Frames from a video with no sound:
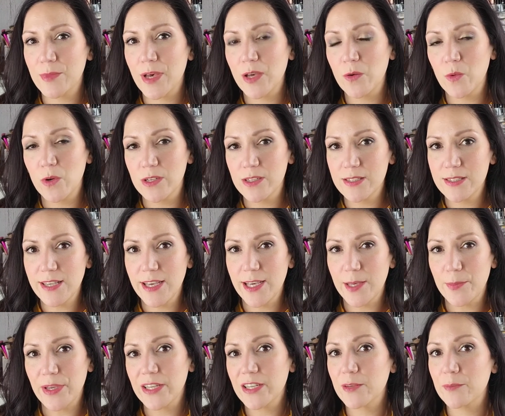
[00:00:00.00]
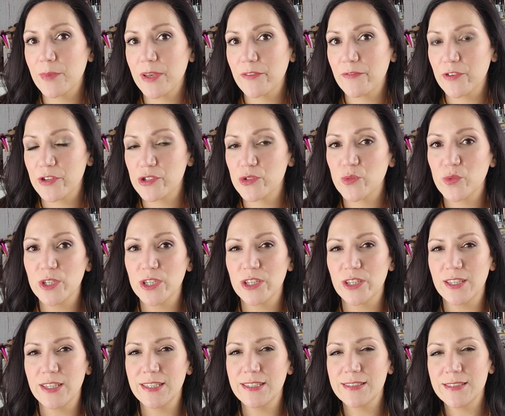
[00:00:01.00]
I want to say I picked up my first
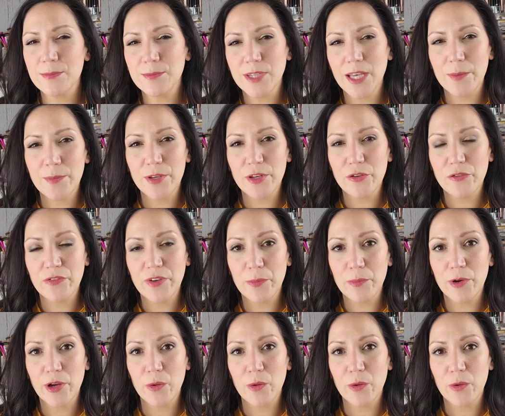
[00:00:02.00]
one sometime in November.